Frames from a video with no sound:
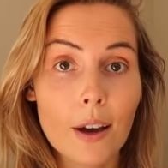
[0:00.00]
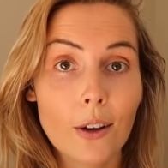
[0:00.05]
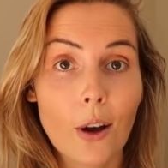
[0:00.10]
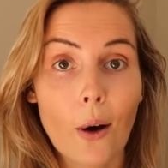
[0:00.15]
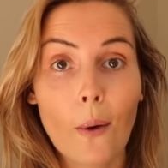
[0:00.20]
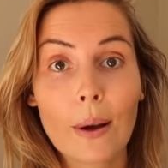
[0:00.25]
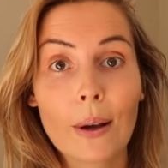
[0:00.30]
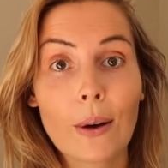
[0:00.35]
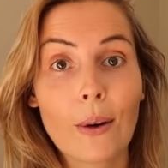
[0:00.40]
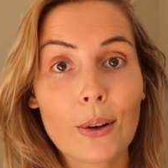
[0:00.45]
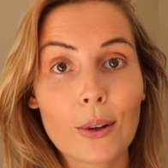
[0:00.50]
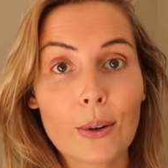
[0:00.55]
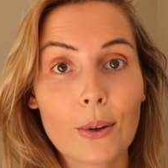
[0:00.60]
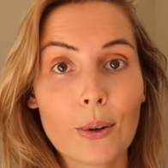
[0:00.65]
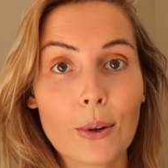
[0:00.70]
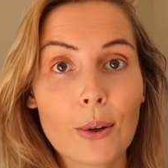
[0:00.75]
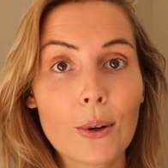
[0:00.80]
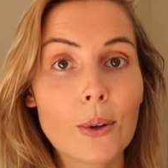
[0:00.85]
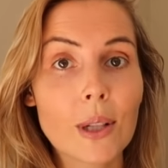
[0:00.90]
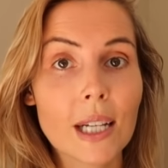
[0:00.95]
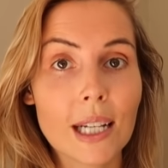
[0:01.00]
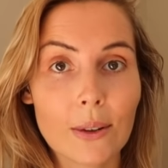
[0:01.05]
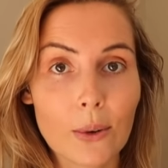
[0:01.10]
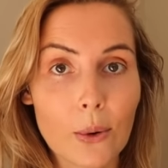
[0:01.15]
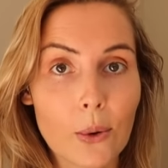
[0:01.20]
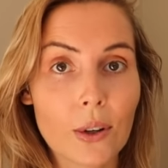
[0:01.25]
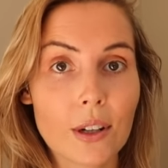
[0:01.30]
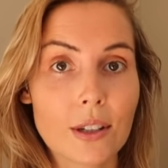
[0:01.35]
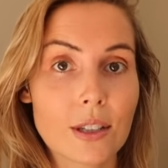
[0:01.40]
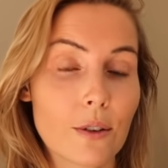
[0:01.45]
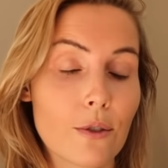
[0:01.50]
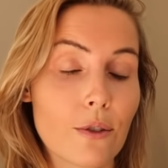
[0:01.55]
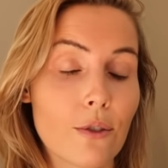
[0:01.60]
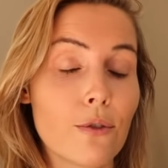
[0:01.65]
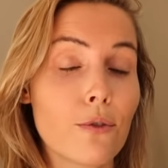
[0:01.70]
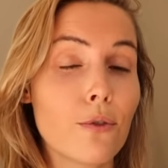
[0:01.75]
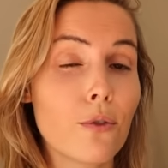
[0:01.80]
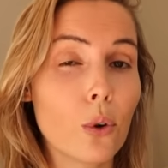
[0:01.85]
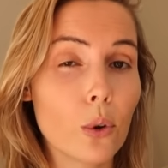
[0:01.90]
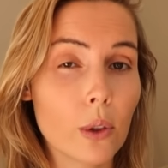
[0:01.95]
going on Google in order to
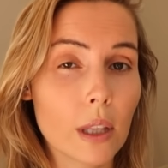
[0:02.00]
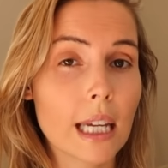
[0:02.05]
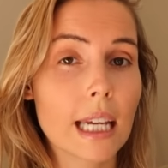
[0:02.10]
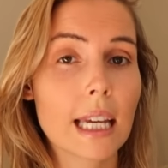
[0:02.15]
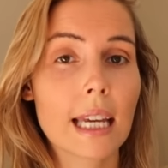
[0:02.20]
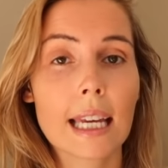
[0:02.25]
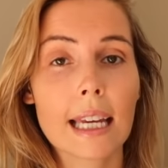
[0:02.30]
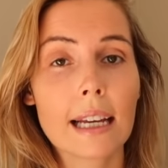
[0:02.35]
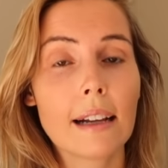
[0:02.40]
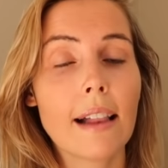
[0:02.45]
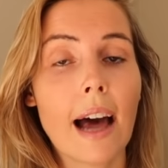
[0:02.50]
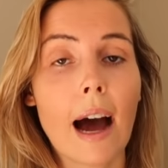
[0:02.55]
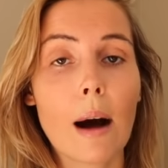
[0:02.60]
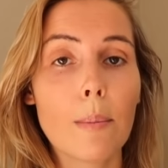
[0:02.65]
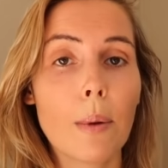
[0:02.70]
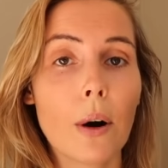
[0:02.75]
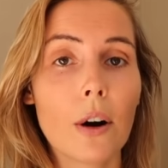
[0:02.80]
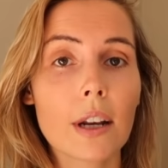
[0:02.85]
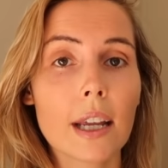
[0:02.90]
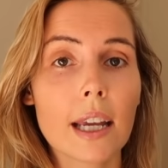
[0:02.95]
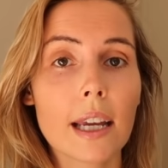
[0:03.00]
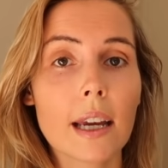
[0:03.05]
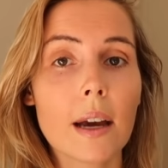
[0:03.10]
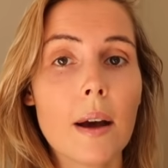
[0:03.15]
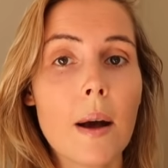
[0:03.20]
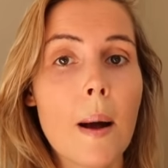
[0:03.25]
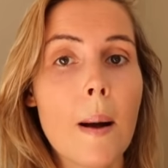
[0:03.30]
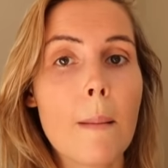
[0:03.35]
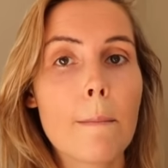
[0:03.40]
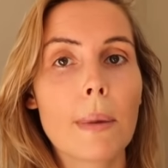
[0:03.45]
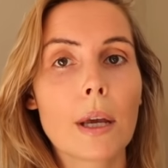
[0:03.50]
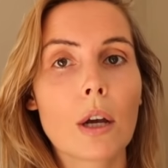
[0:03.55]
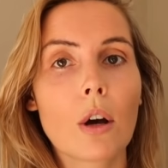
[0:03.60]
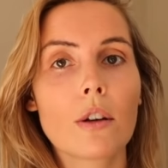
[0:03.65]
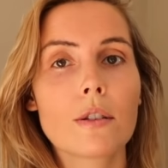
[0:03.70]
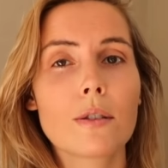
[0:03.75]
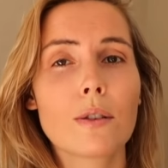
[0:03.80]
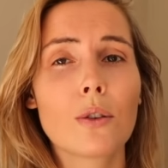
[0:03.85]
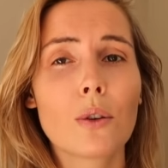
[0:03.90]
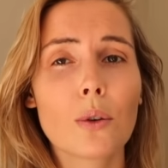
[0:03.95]
fully heal our body
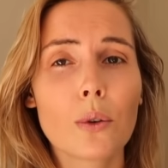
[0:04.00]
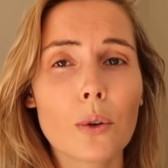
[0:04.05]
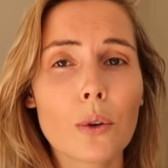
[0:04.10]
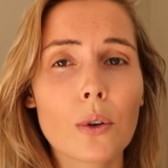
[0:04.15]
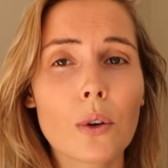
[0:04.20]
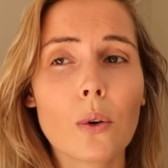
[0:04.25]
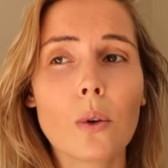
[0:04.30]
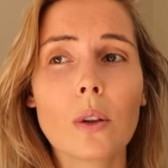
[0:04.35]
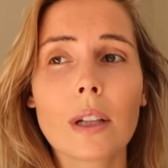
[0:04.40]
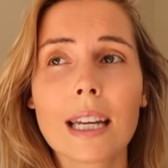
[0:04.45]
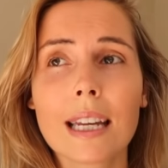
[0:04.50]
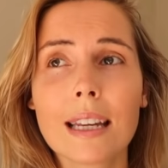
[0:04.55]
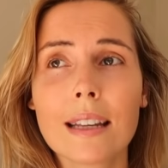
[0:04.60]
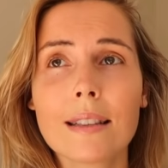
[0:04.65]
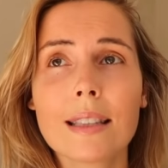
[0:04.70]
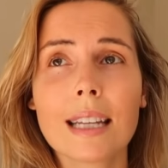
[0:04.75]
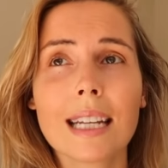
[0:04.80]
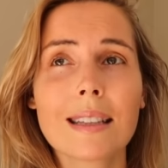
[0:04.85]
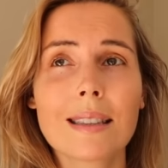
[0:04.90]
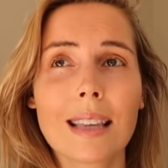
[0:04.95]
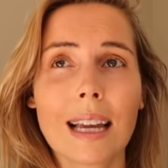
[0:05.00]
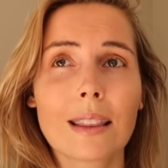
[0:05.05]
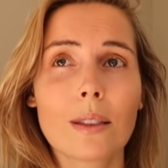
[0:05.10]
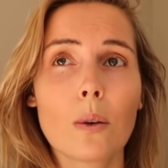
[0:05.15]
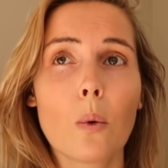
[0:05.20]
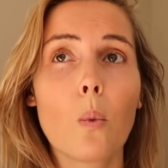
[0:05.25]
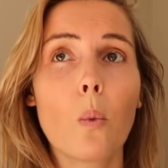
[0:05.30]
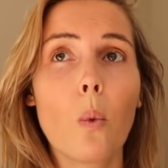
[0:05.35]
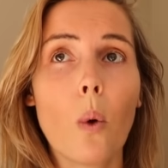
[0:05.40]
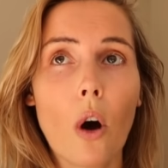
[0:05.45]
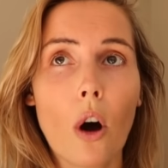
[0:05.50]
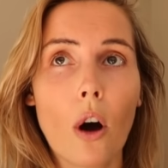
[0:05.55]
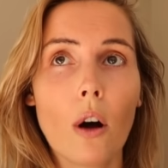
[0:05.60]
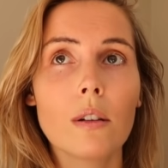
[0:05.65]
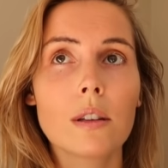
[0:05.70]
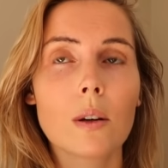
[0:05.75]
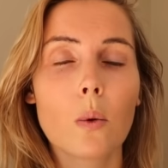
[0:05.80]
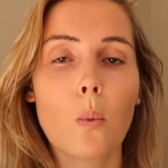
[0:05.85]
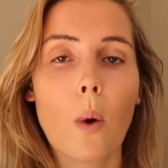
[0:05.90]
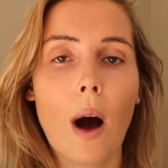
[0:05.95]
because Google is it's like the
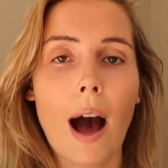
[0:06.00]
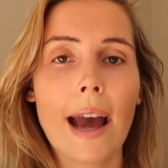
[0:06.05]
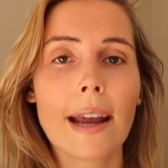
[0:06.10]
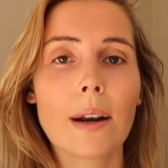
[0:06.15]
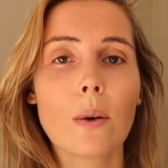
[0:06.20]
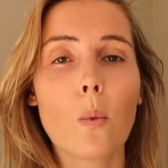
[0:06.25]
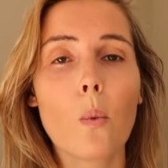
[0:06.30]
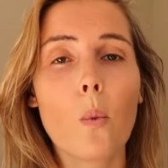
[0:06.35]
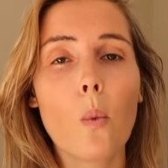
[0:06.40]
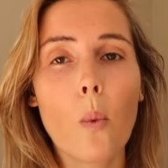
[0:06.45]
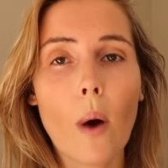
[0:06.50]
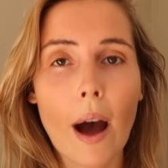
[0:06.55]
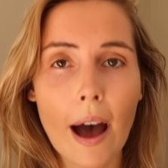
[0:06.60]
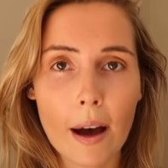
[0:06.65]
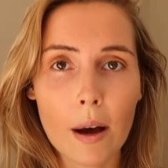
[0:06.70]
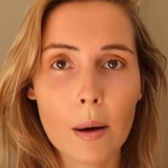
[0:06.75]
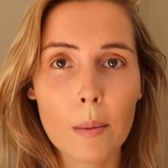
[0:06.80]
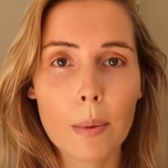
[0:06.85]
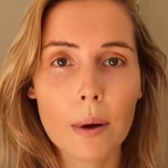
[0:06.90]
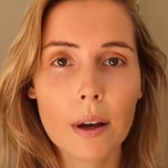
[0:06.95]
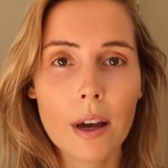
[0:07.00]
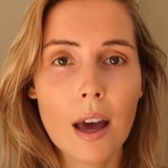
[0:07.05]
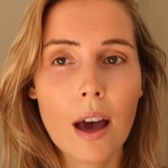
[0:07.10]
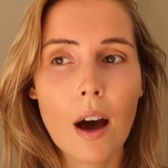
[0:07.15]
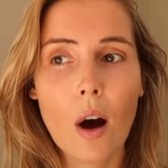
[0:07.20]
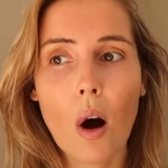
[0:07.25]
world wide web